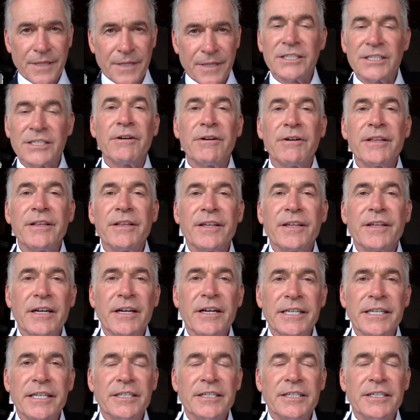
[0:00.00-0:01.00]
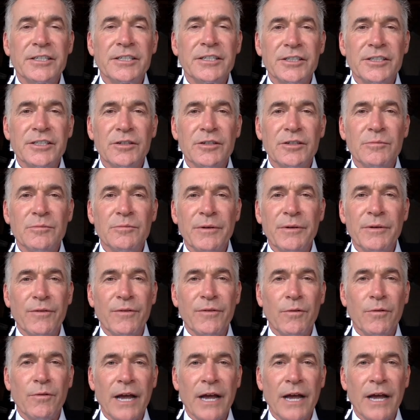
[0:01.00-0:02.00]
Is there anything I need to do
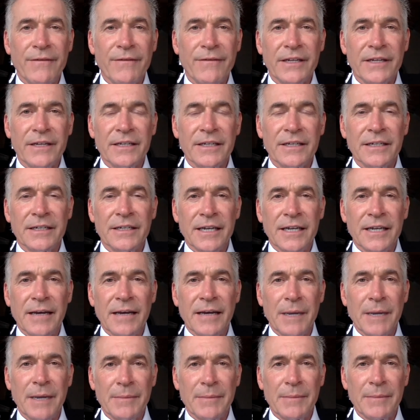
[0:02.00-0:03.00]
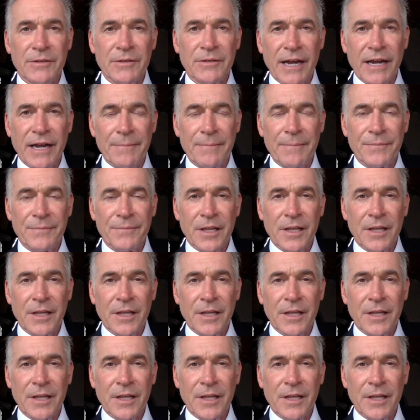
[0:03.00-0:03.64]
before having a mammogram?